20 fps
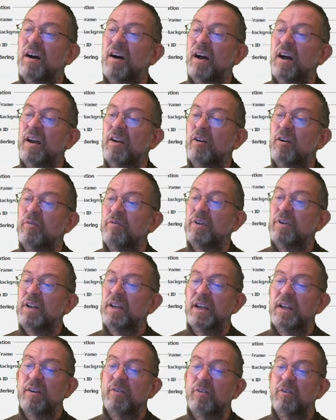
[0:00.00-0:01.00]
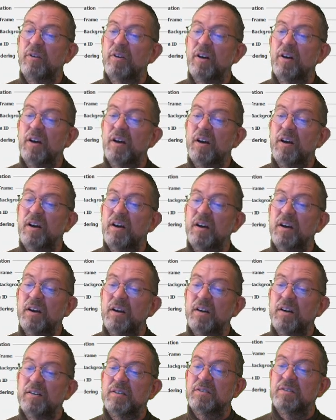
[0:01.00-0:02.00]
and hopefully it will uh,
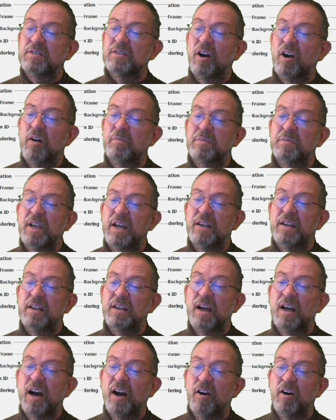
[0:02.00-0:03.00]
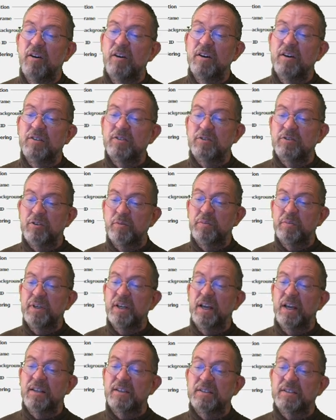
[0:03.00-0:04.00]
update it now to be
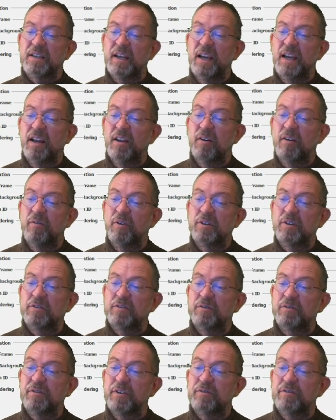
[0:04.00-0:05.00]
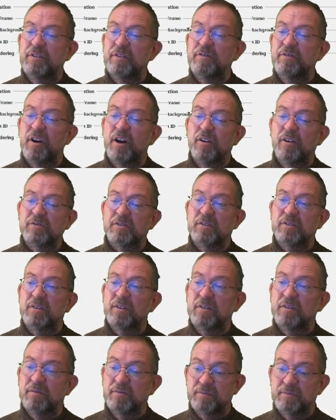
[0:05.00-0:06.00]
at the scale of 1 to 50,000
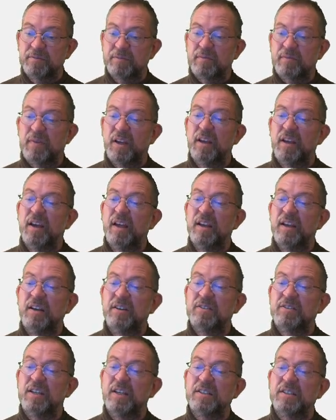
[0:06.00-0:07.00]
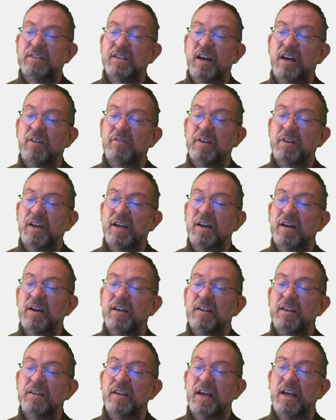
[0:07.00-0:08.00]
and it says down here
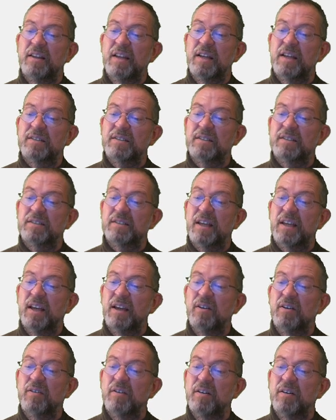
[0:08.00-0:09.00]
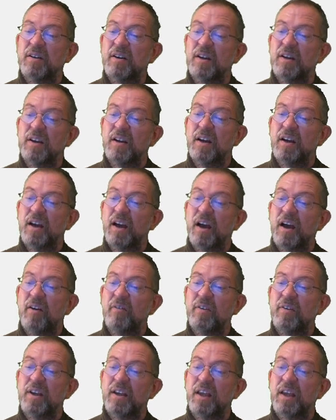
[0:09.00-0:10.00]
that's the scale
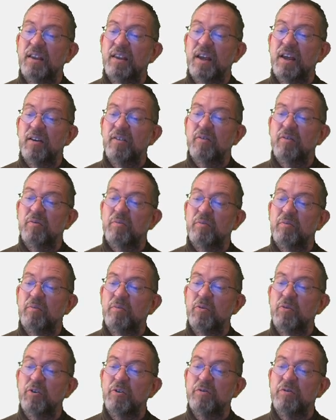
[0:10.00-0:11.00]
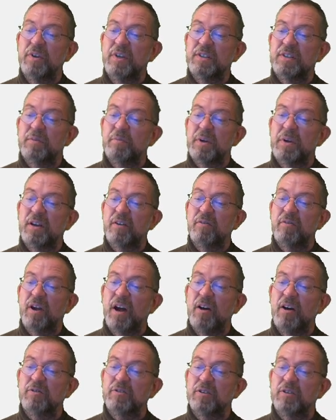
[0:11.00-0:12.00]
and we can then move these a bit
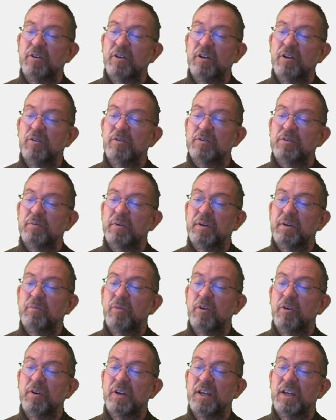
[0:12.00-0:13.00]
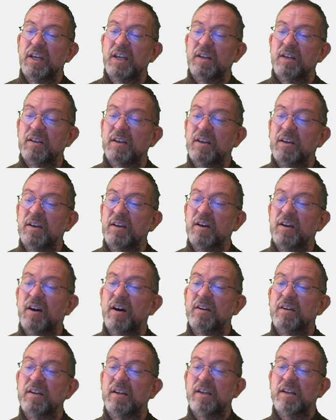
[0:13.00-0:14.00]
around so it looks a bit more neat
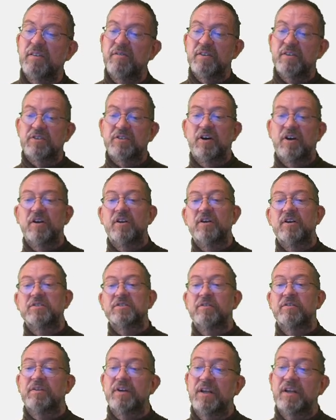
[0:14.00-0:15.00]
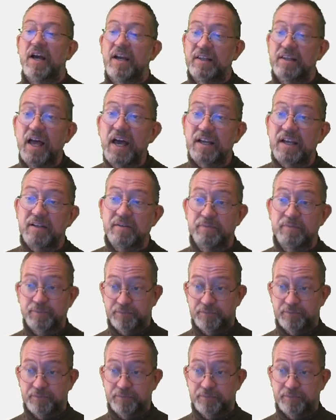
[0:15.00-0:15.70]
underneath each other or something like that